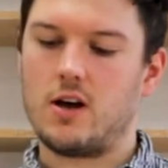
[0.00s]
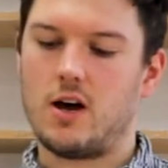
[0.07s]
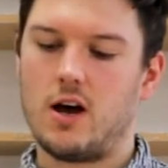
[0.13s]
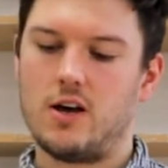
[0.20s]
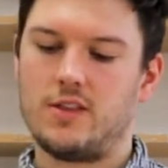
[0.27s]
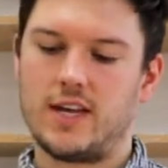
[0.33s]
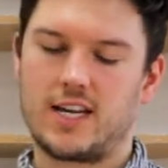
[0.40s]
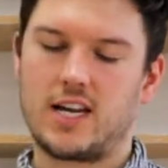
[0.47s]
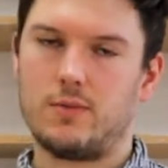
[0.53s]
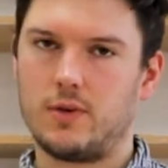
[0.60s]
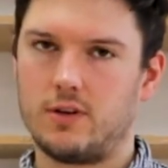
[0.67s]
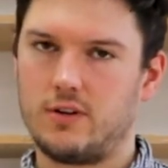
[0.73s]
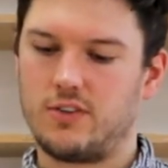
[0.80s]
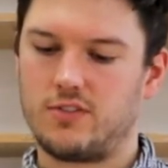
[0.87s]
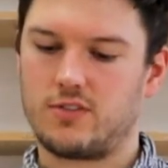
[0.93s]
there can
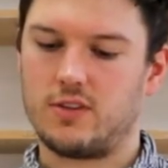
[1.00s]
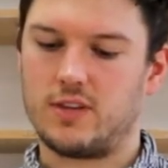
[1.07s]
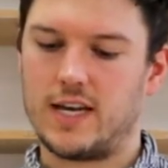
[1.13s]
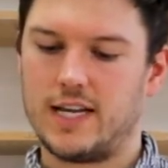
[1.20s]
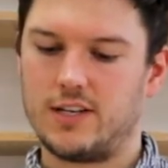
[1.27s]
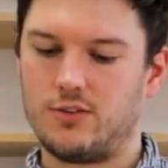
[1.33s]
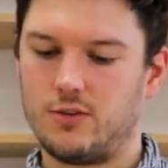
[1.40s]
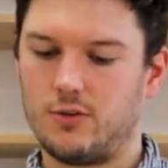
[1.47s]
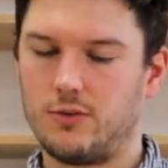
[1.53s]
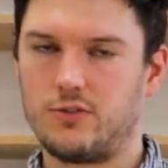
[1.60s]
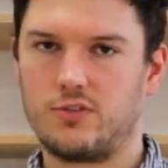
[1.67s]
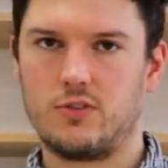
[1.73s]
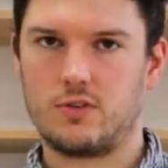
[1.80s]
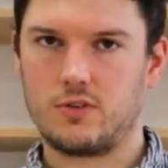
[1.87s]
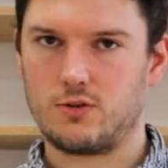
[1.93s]
be a risk that the handles